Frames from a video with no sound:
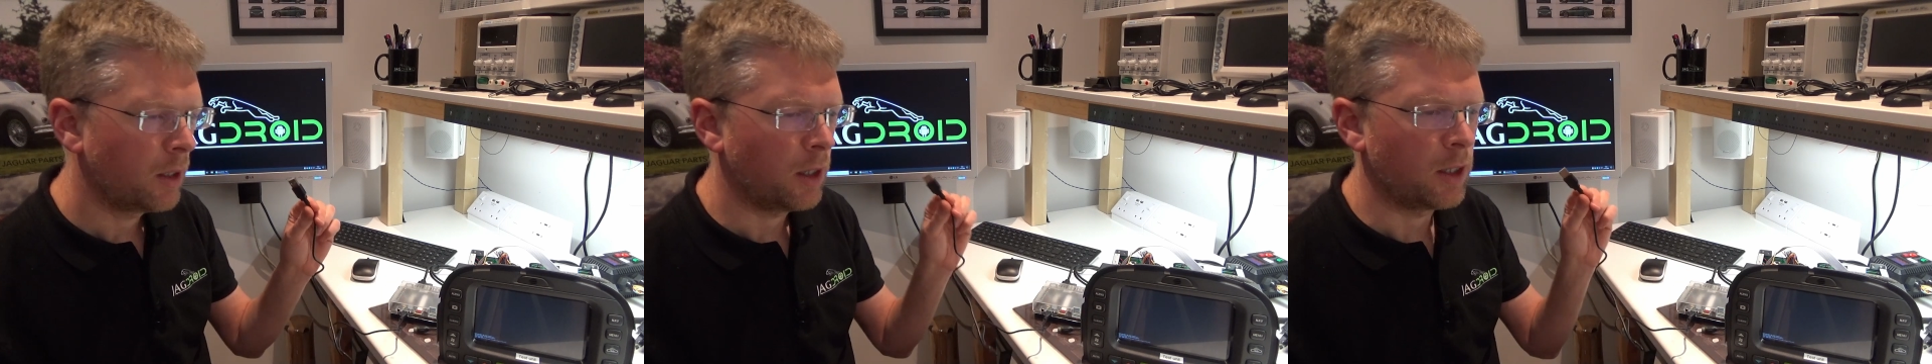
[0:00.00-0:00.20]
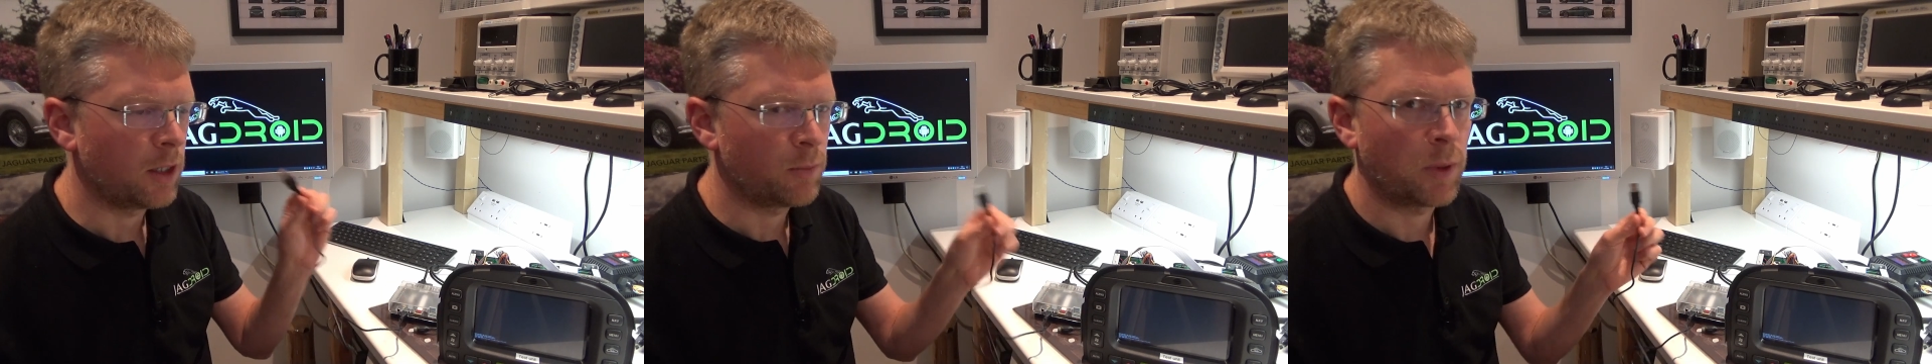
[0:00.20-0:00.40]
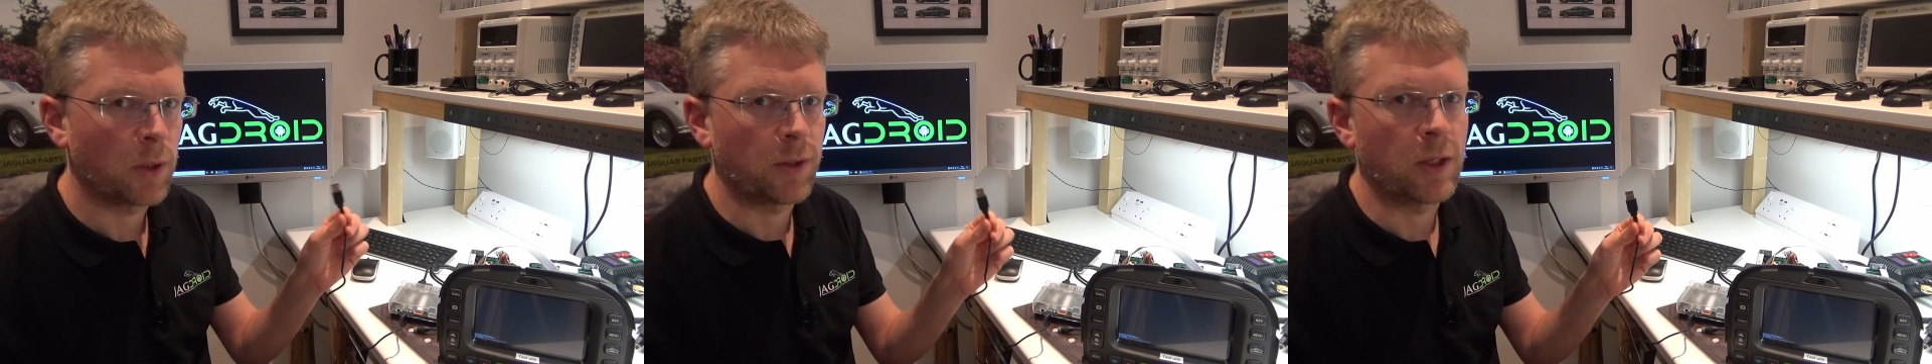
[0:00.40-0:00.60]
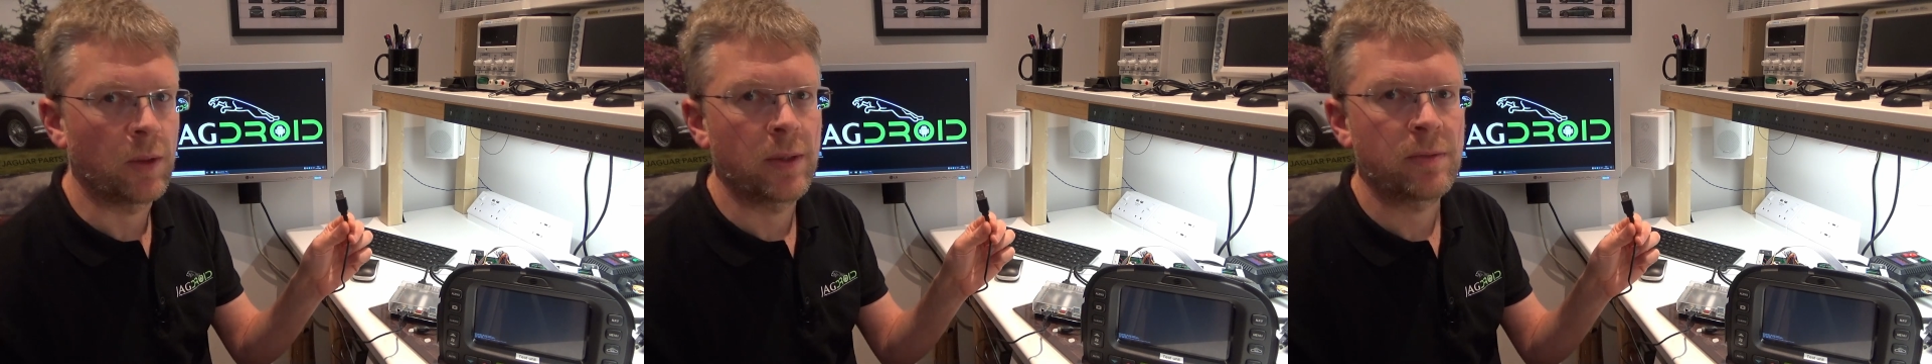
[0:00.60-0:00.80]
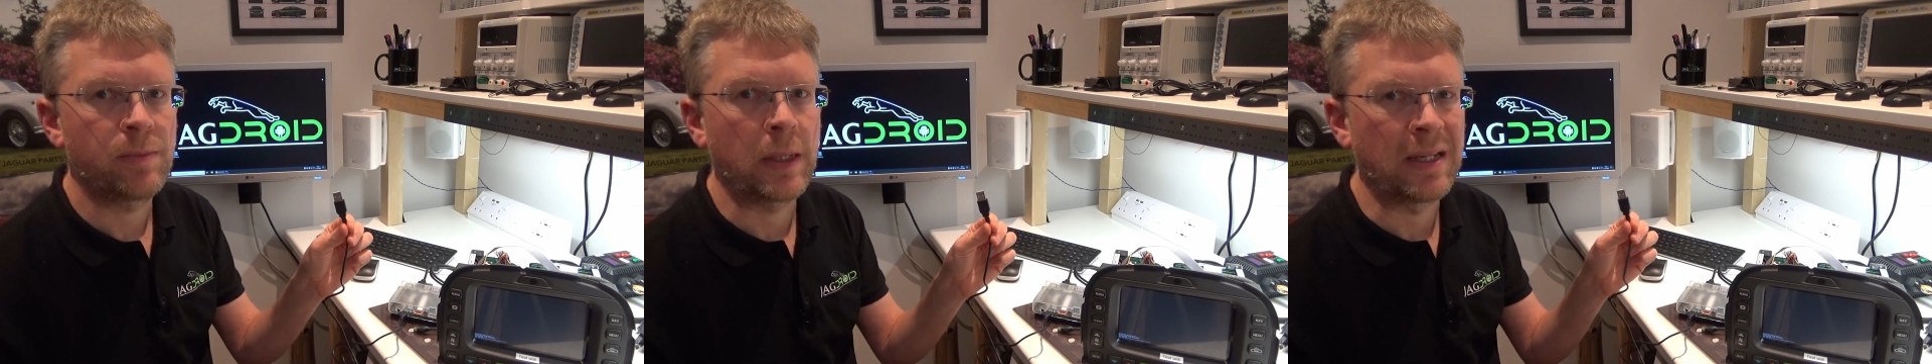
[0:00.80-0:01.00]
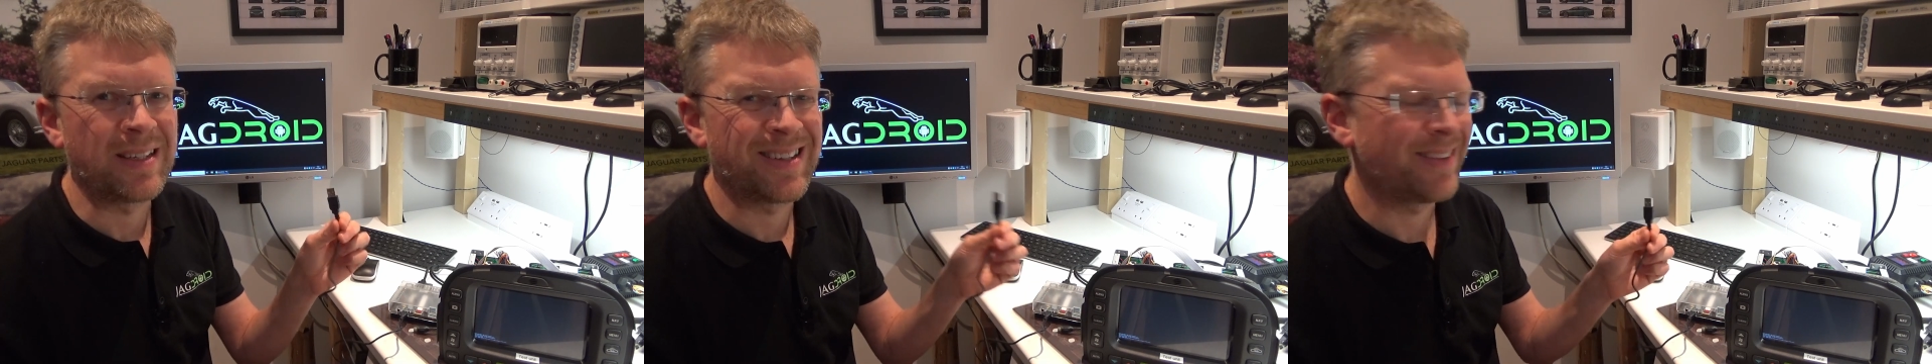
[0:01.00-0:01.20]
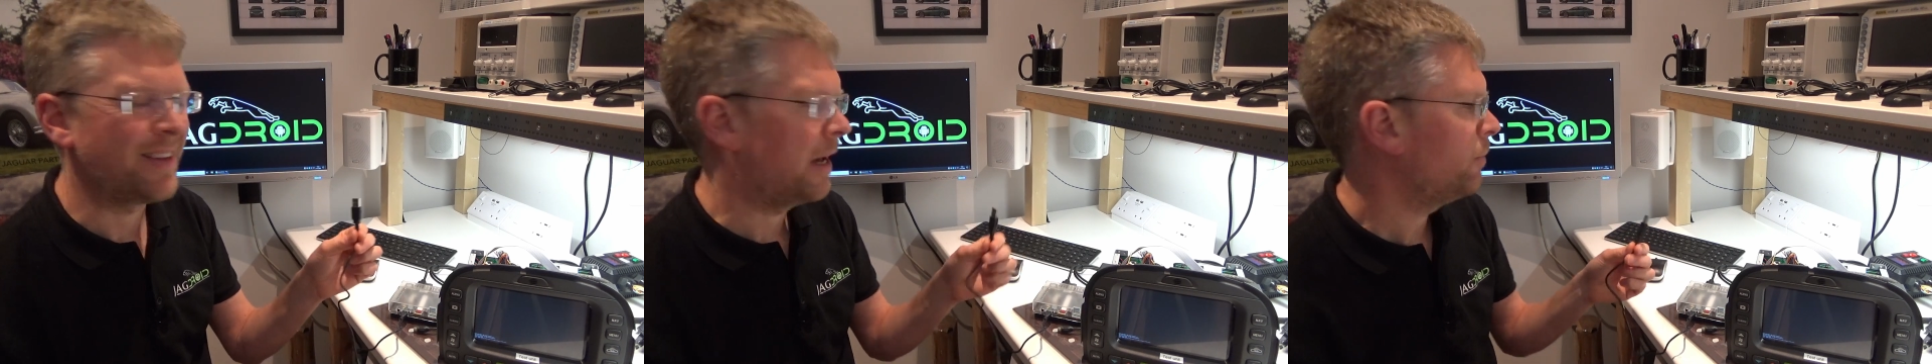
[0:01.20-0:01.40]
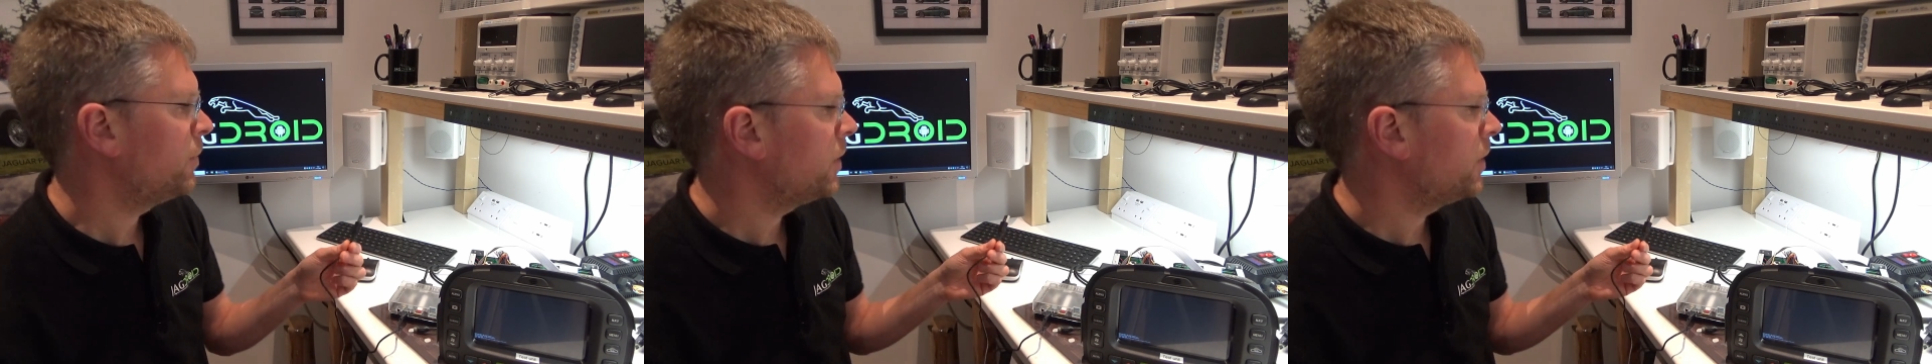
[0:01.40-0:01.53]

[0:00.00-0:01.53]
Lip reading: and you plug the USB into that.